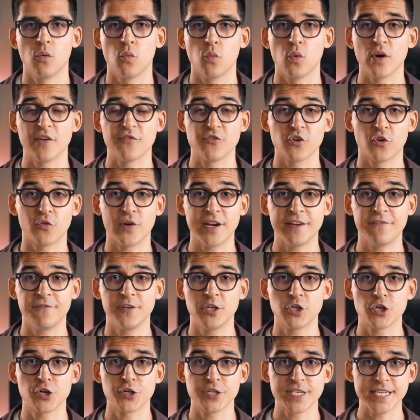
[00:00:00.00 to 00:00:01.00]
one of the great
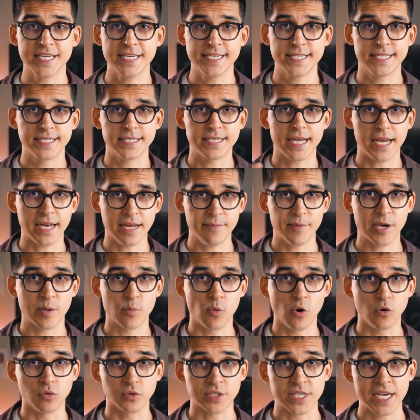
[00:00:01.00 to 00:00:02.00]
features is dynamic
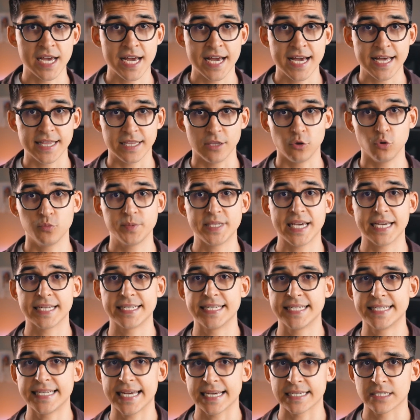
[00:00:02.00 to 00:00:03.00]
mode. The Loupedeck
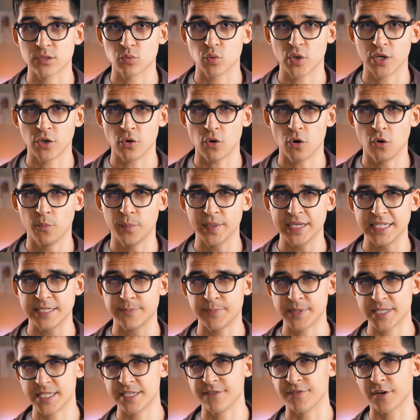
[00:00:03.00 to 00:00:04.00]
detects when you open a
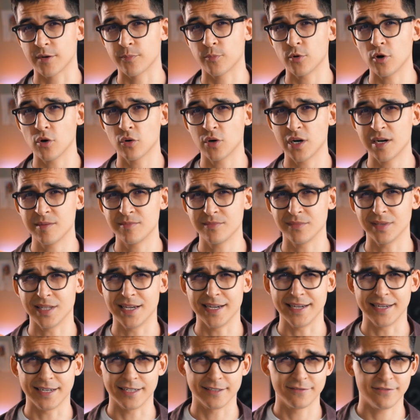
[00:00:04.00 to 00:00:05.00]
specific program,
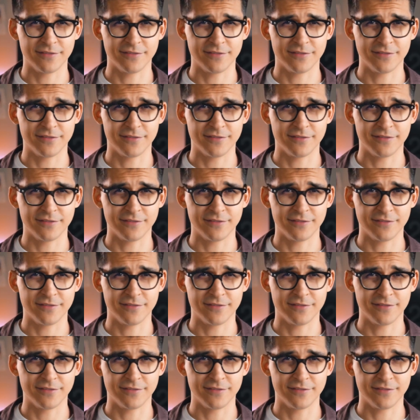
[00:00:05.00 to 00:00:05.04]
like